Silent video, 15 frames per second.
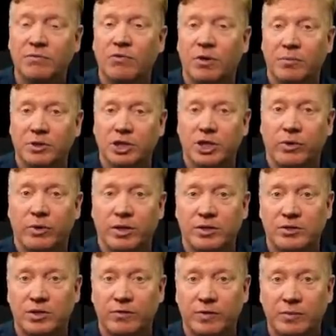from the generated
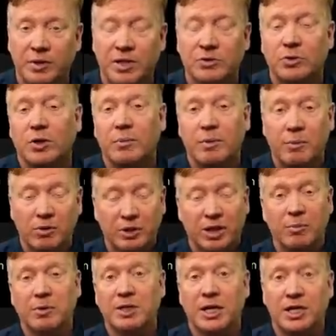server because we're going to be building a
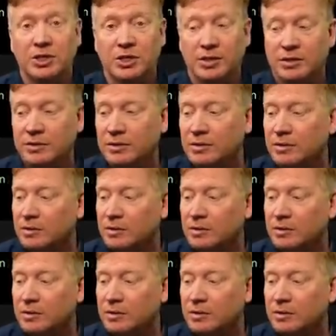mutation.